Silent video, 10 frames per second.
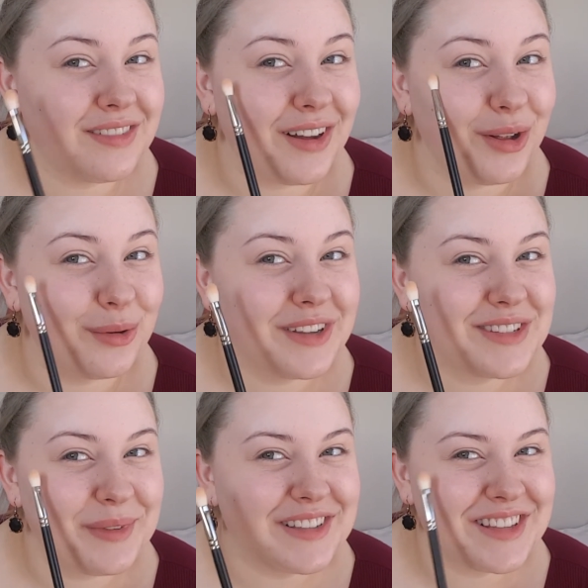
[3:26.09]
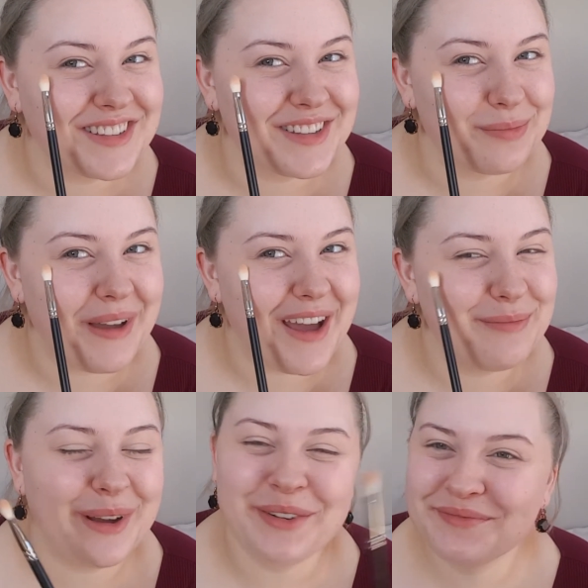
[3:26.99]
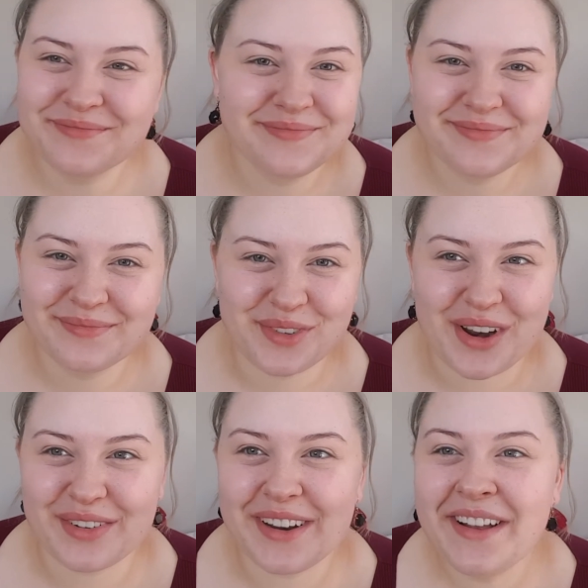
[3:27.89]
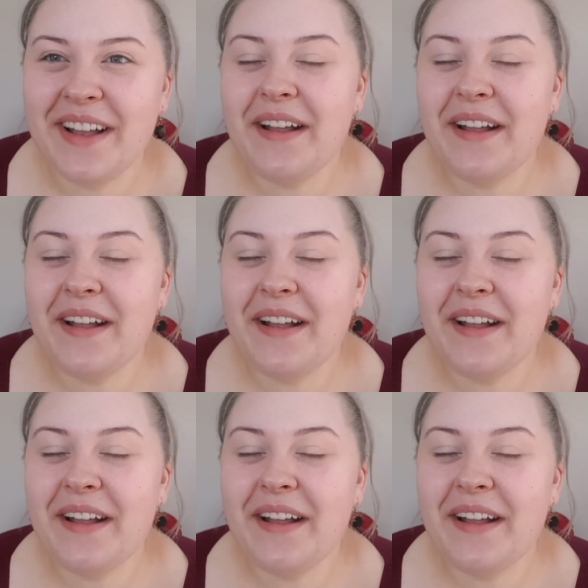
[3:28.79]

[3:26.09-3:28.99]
always makes things look bad, but whatever.